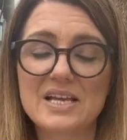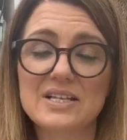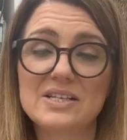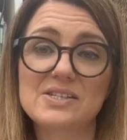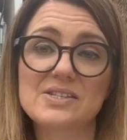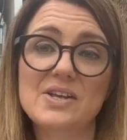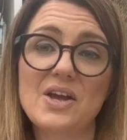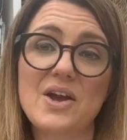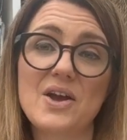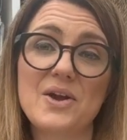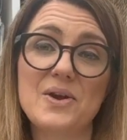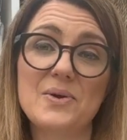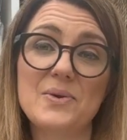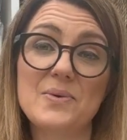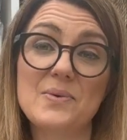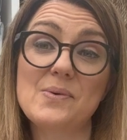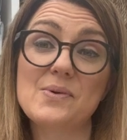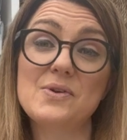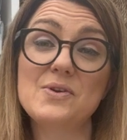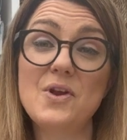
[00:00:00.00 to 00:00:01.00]

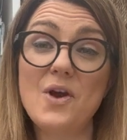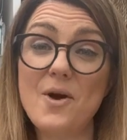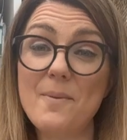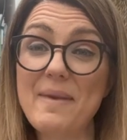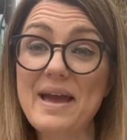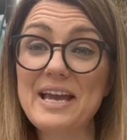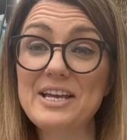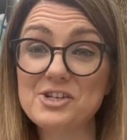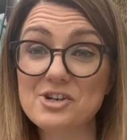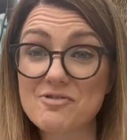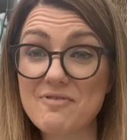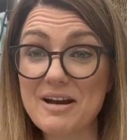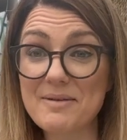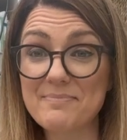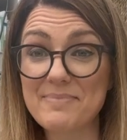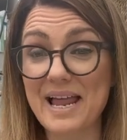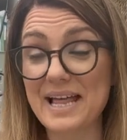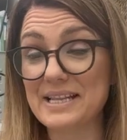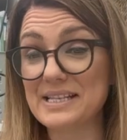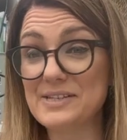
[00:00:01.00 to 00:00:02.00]
So not major
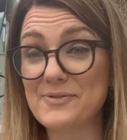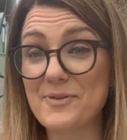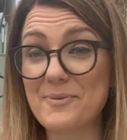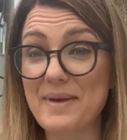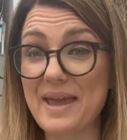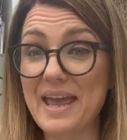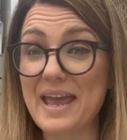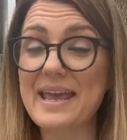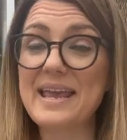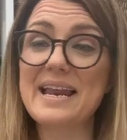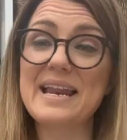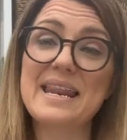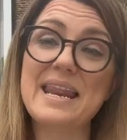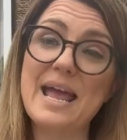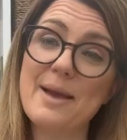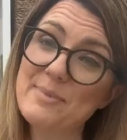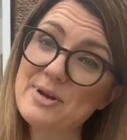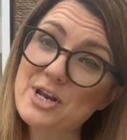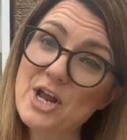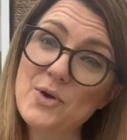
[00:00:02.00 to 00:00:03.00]
grand plans for me.
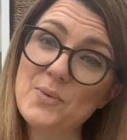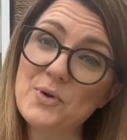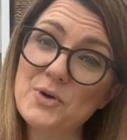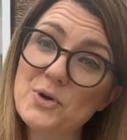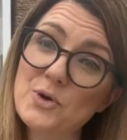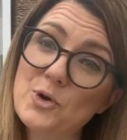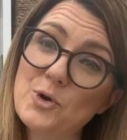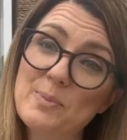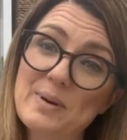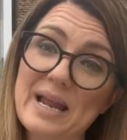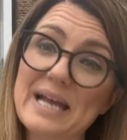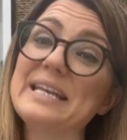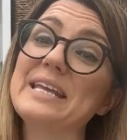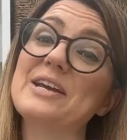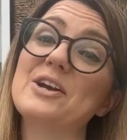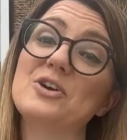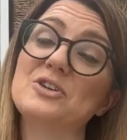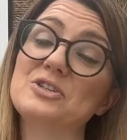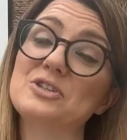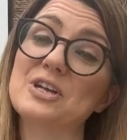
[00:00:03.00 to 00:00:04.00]
Let me know what you're
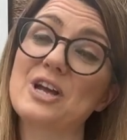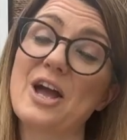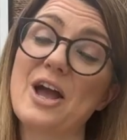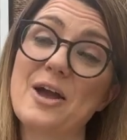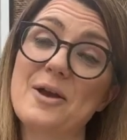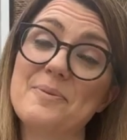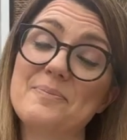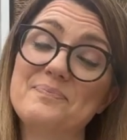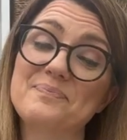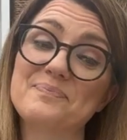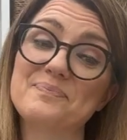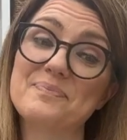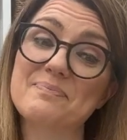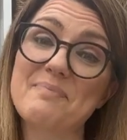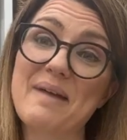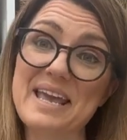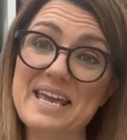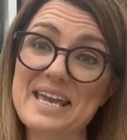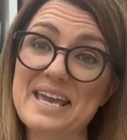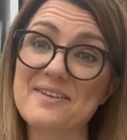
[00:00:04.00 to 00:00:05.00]
planning on
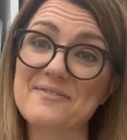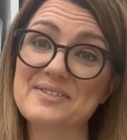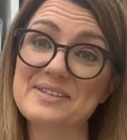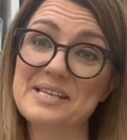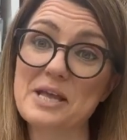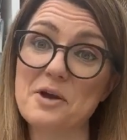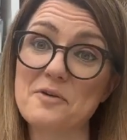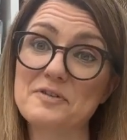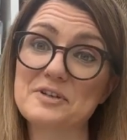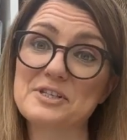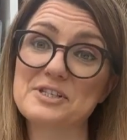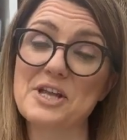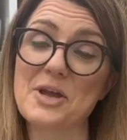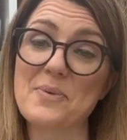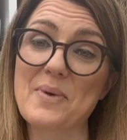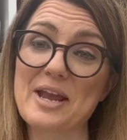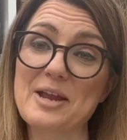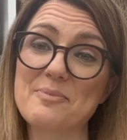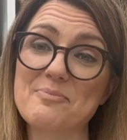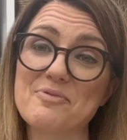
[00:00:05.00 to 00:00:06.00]
making for Selfless
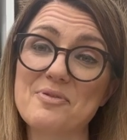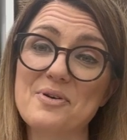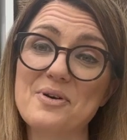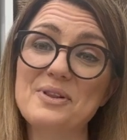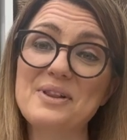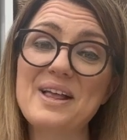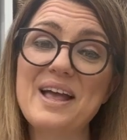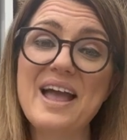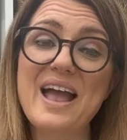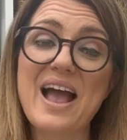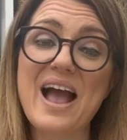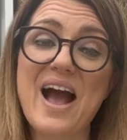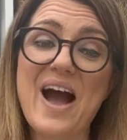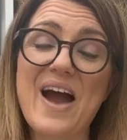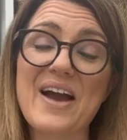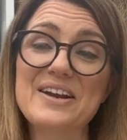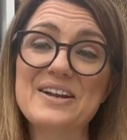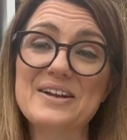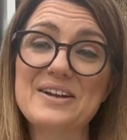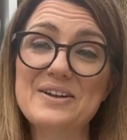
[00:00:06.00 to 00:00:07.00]
Sew April.
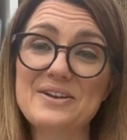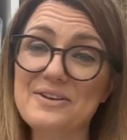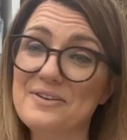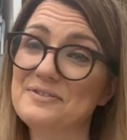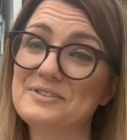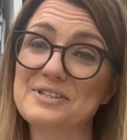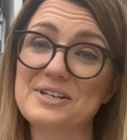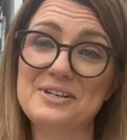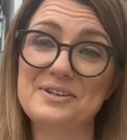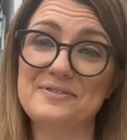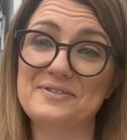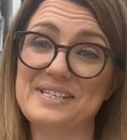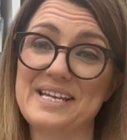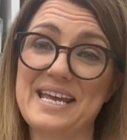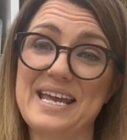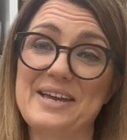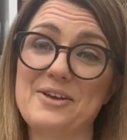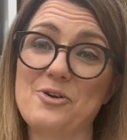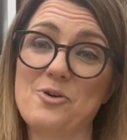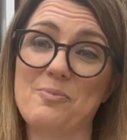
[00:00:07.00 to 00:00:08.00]
I'd love to
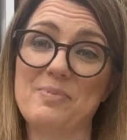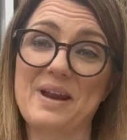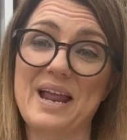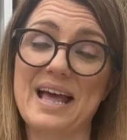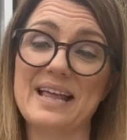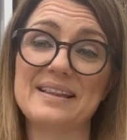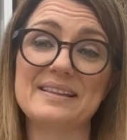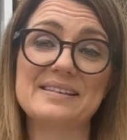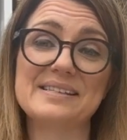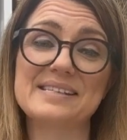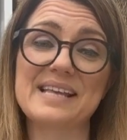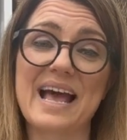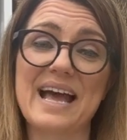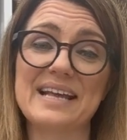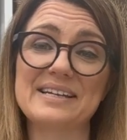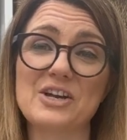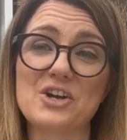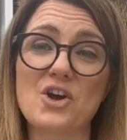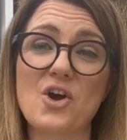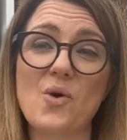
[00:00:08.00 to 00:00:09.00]
hear your plans,
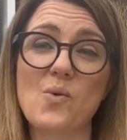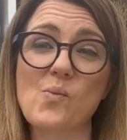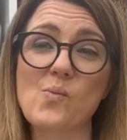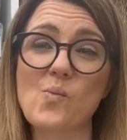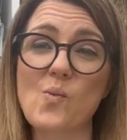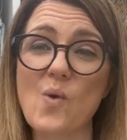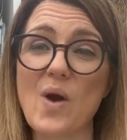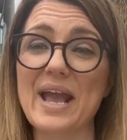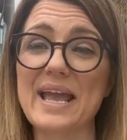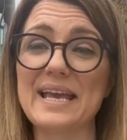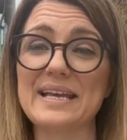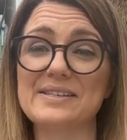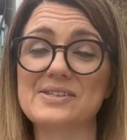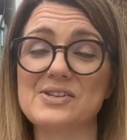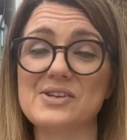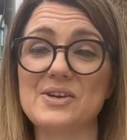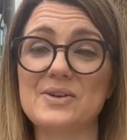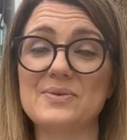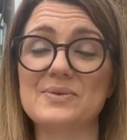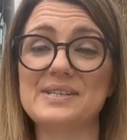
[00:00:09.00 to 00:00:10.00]
and I can't wait
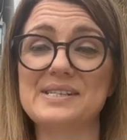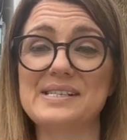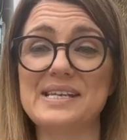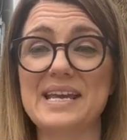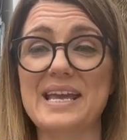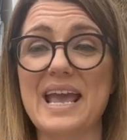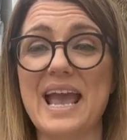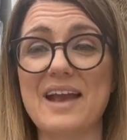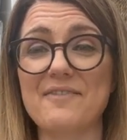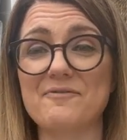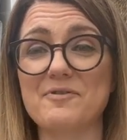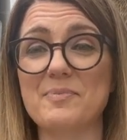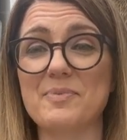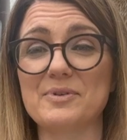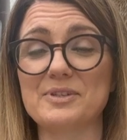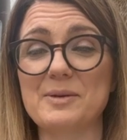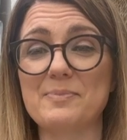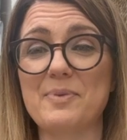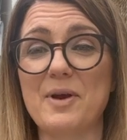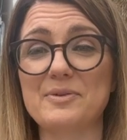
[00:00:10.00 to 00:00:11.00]
to see
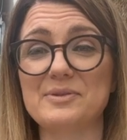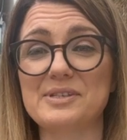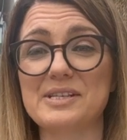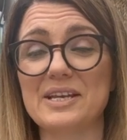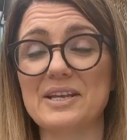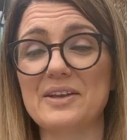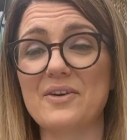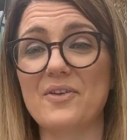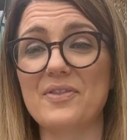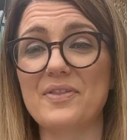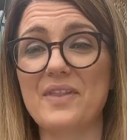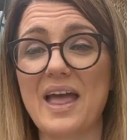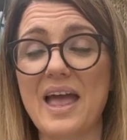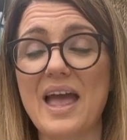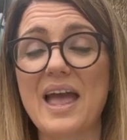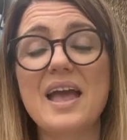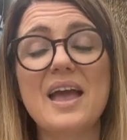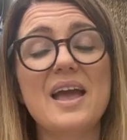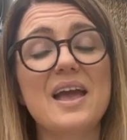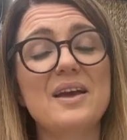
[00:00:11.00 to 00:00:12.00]
everybody posting on
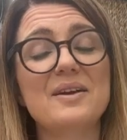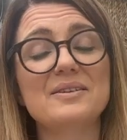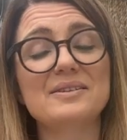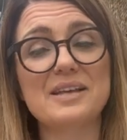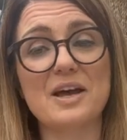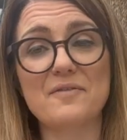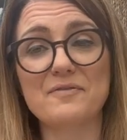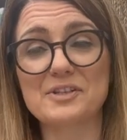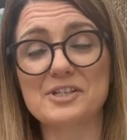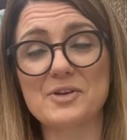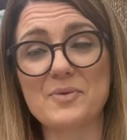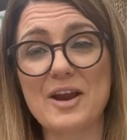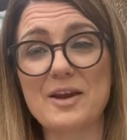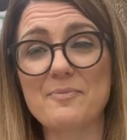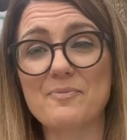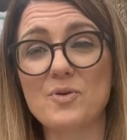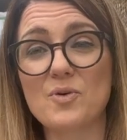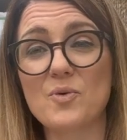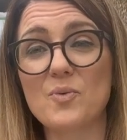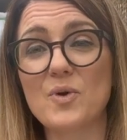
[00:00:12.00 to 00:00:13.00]
their Selfless Sew
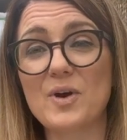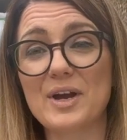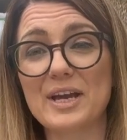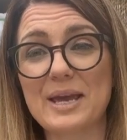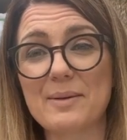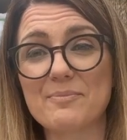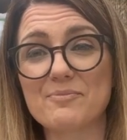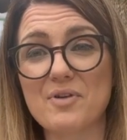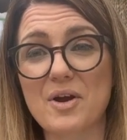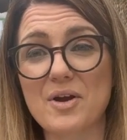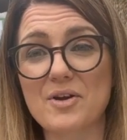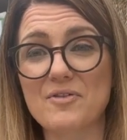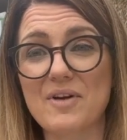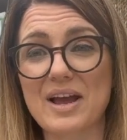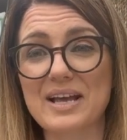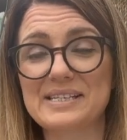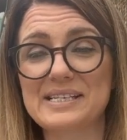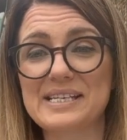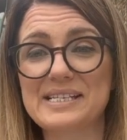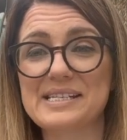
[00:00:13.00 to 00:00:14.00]
April work in
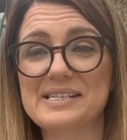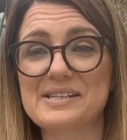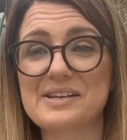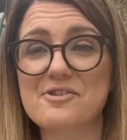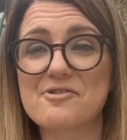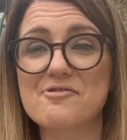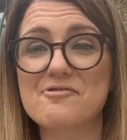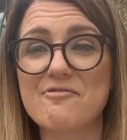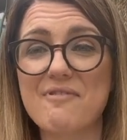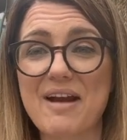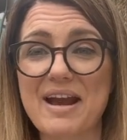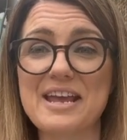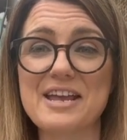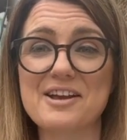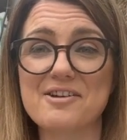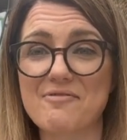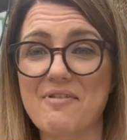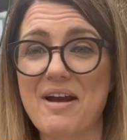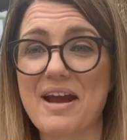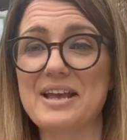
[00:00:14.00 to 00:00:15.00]
progress. This is a
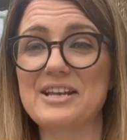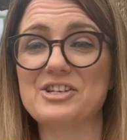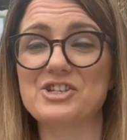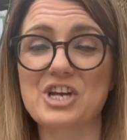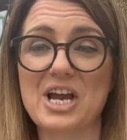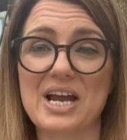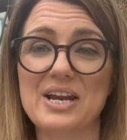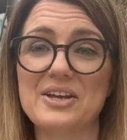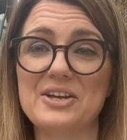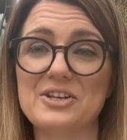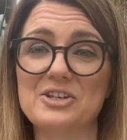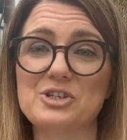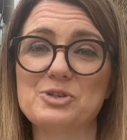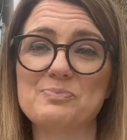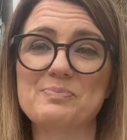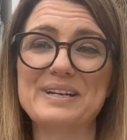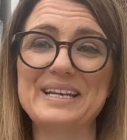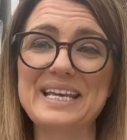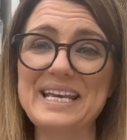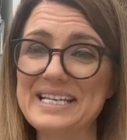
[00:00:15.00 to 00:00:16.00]
great, great
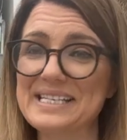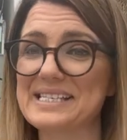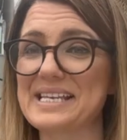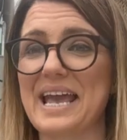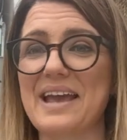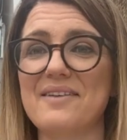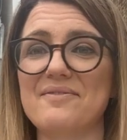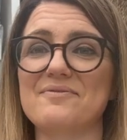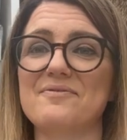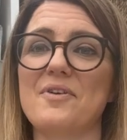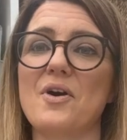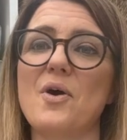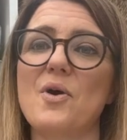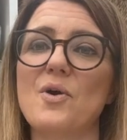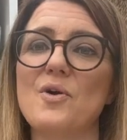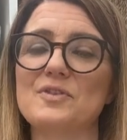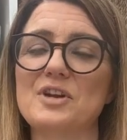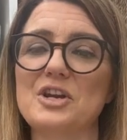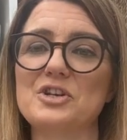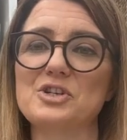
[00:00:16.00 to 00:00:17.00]
challenge. Please get
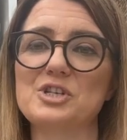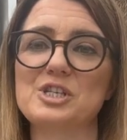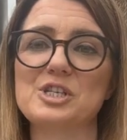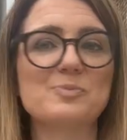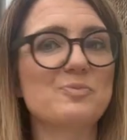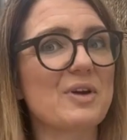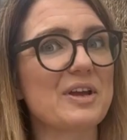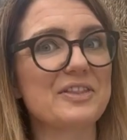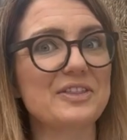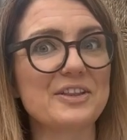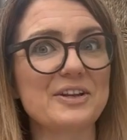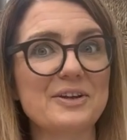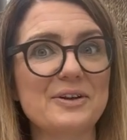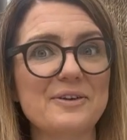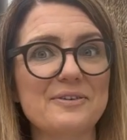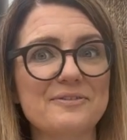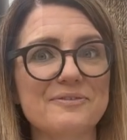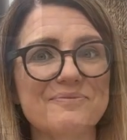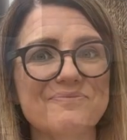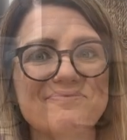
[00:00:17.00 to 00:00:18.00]
involved and just spread the
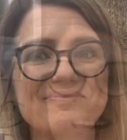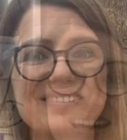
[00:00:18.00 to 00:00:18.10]
love.